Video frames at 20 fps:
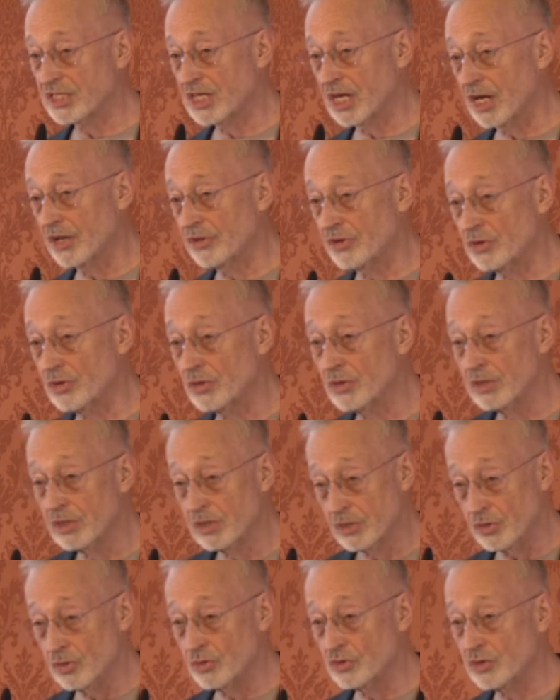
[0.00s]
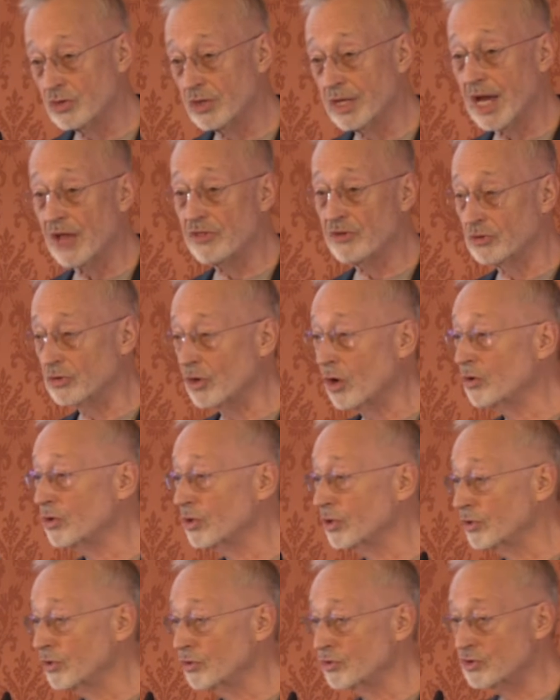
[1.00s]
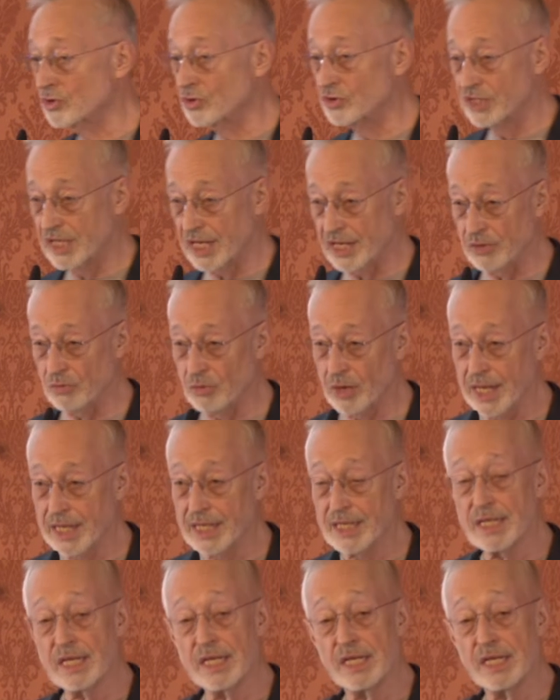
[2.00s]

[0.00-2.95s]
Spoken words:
to other local users anyway.